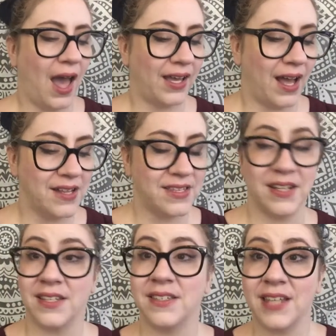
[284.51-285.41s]
I got
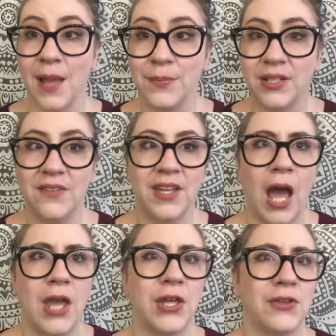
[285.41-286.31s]
sent a sample of it.
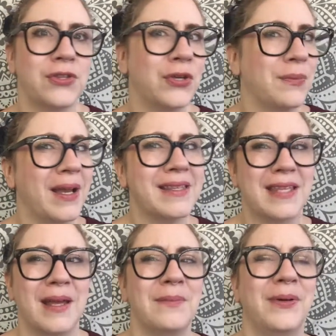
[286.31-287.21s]
I used through my
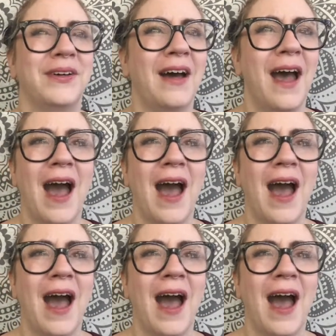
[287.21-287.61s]
sample.